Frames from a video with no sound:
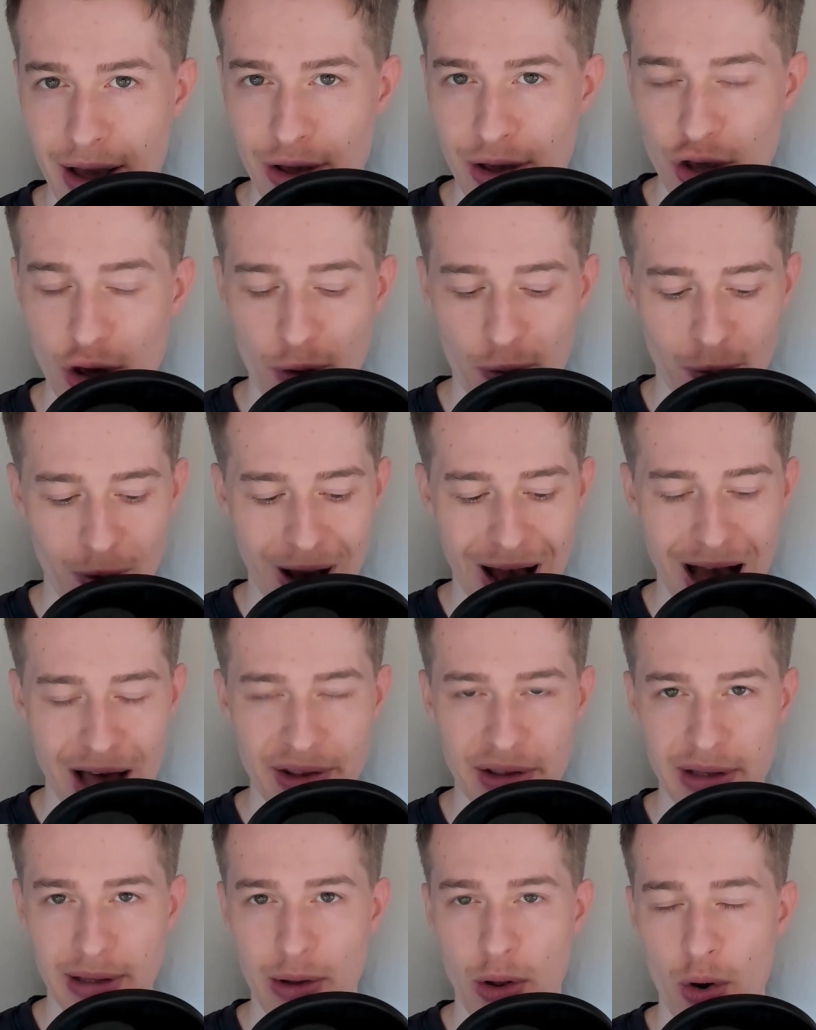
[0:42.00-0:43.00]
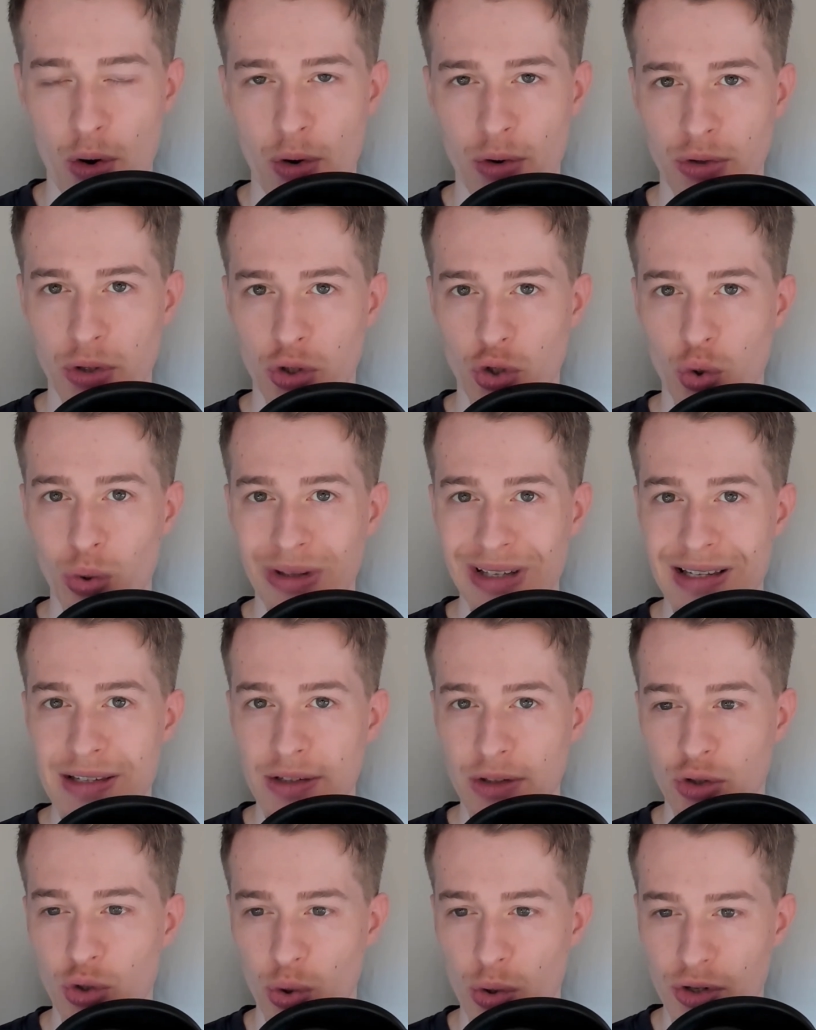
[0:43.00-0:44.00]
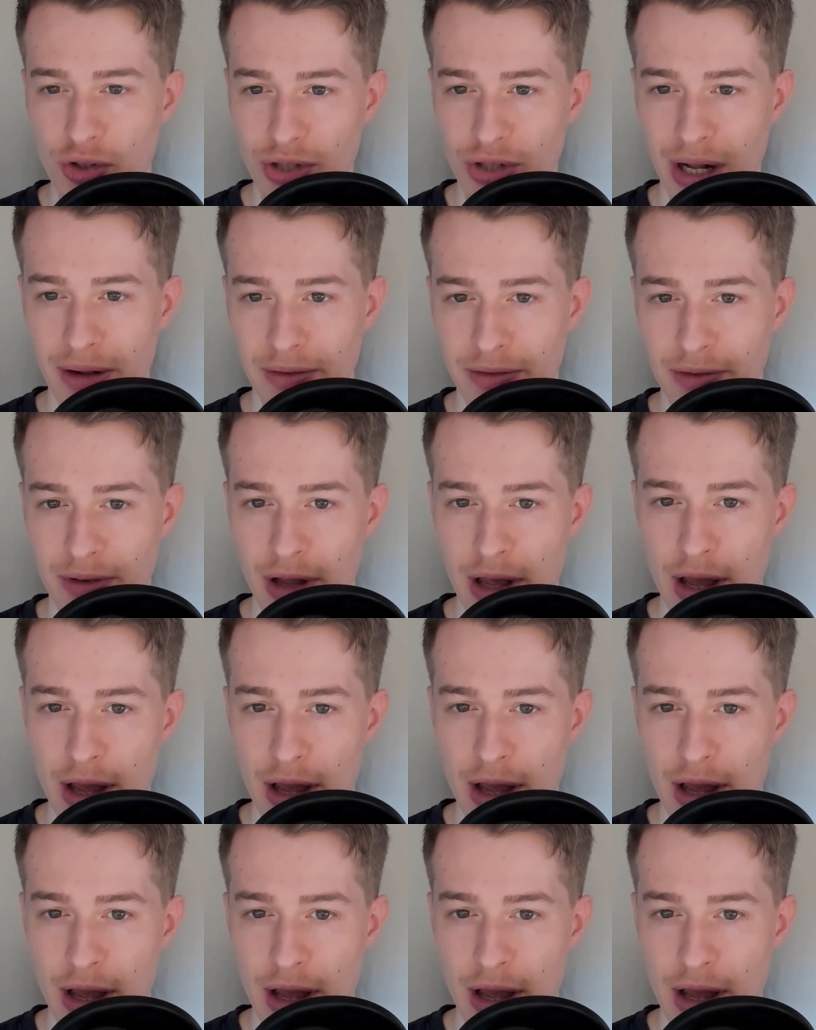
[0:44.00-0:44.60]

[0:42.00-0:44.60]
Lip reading: You have unlearned to listen to yourself.